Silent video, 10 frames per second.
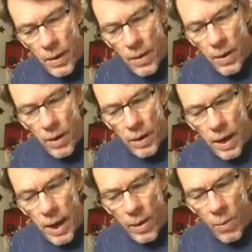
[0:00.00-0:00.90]
There are a
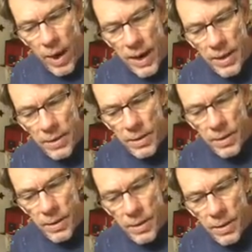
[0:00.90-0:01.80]
lot of ways
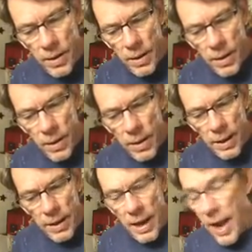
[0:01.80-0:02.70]

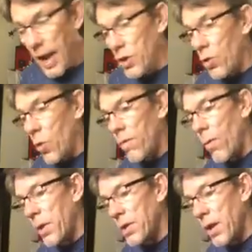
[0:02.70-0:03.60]
to add your
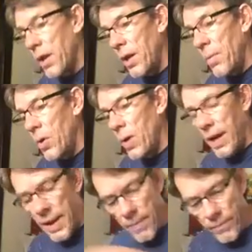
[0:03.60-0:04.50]
voice to the community.
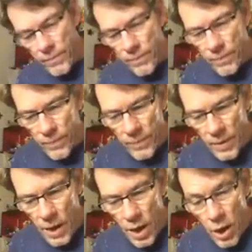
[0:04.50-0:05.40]

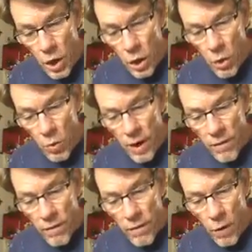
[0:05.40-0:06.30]
You can
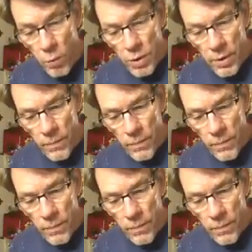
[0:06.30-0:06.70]
vote.